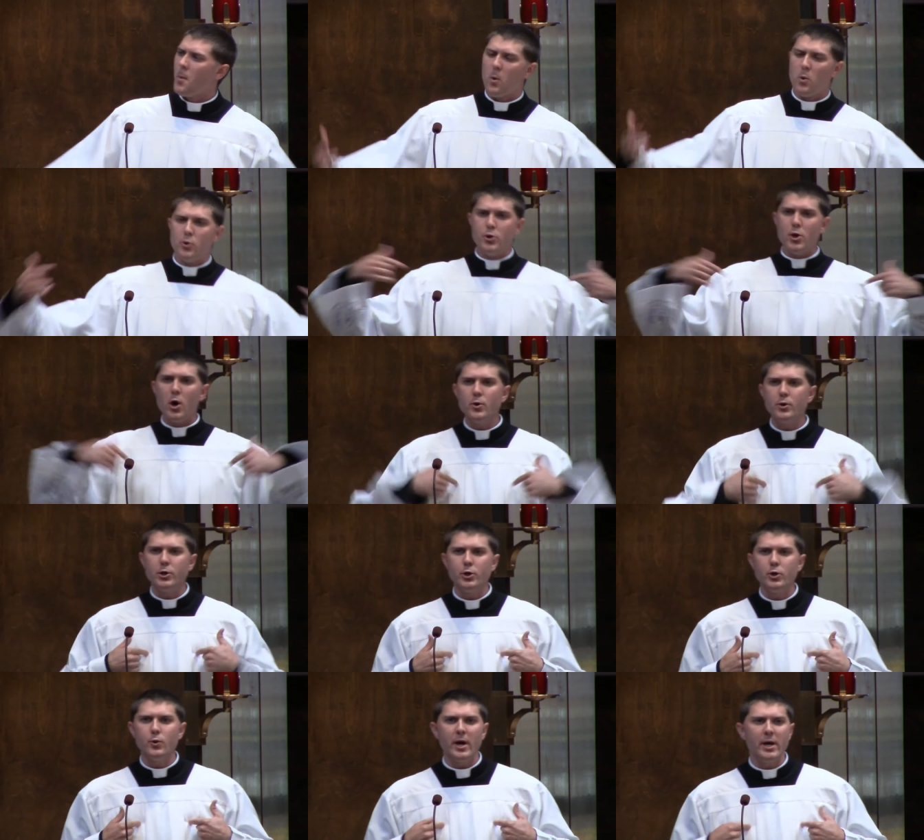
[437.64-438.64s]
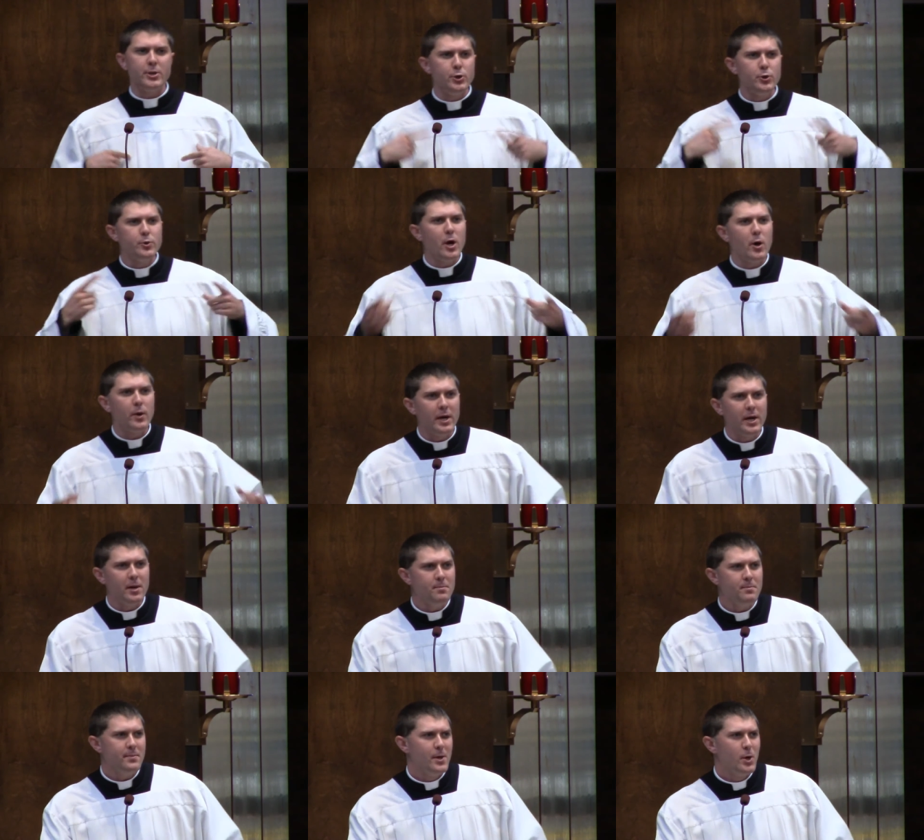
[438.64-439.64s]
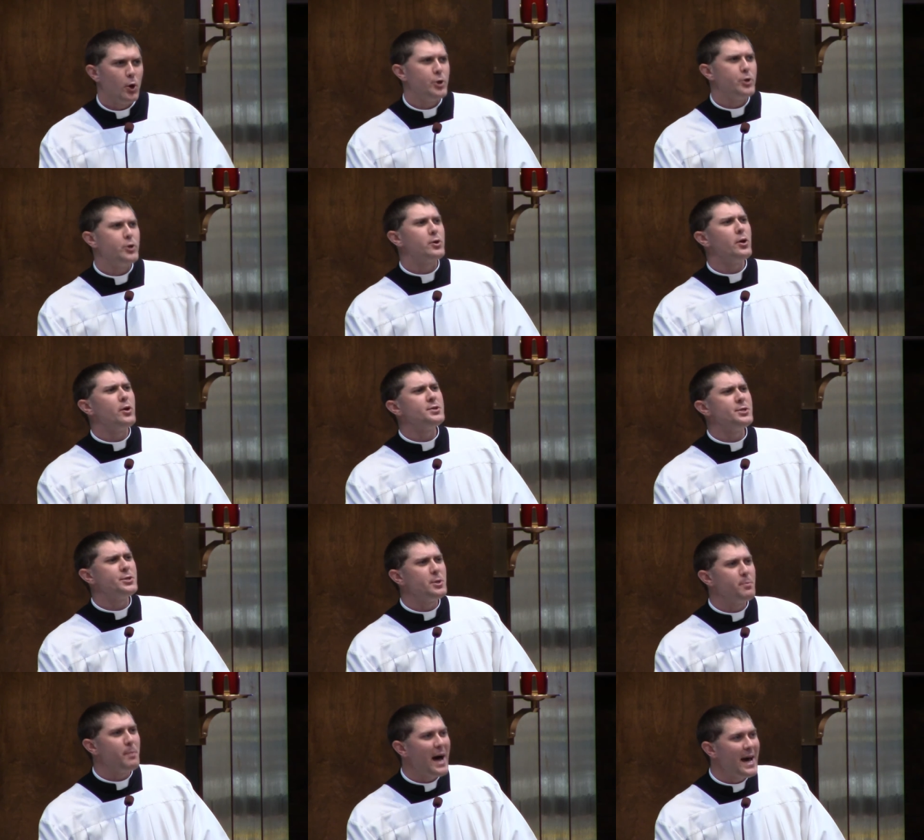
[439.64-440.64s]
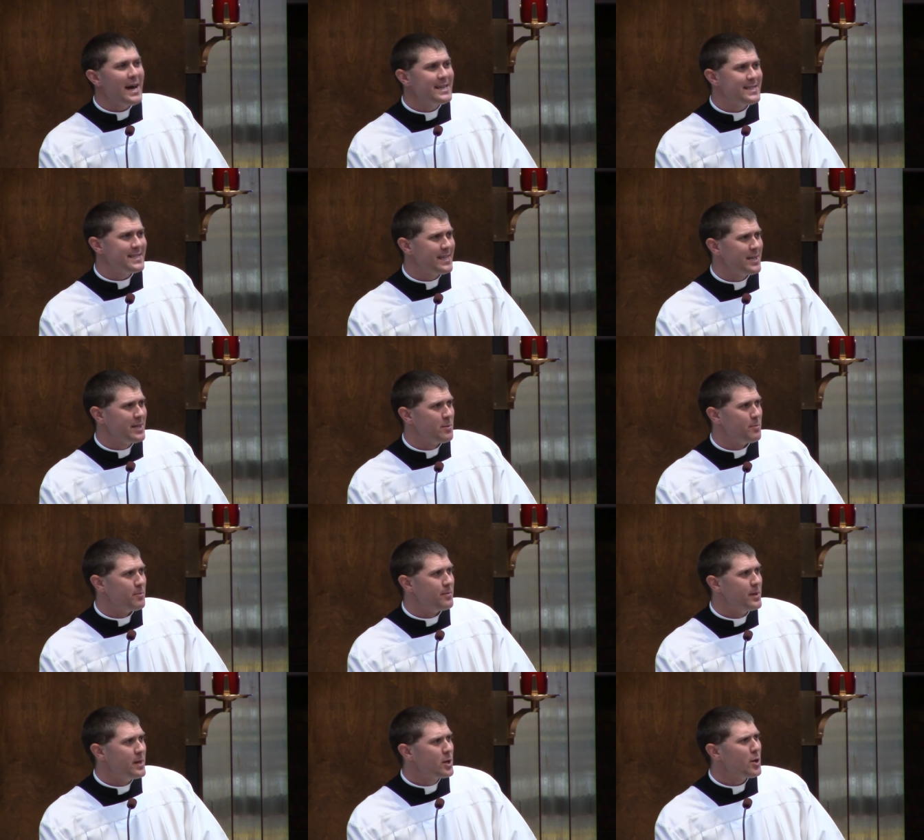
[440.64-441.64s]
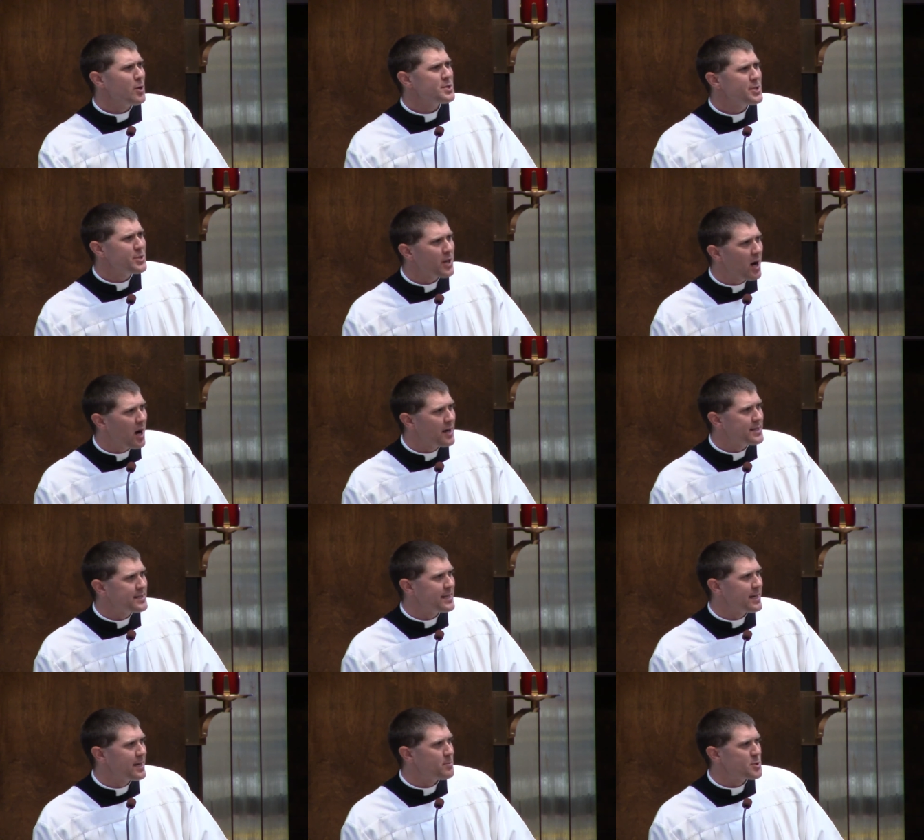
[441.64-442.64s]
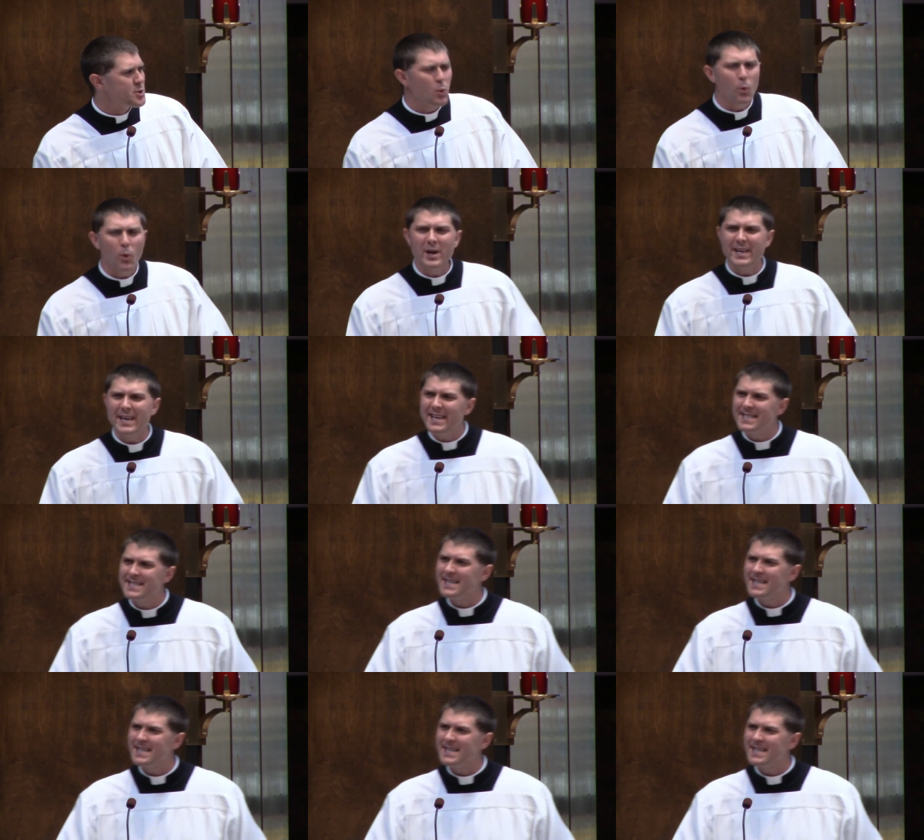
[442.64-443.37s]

know you and you know him? Or are you closing your mind to him, closing your heart to him? So, what is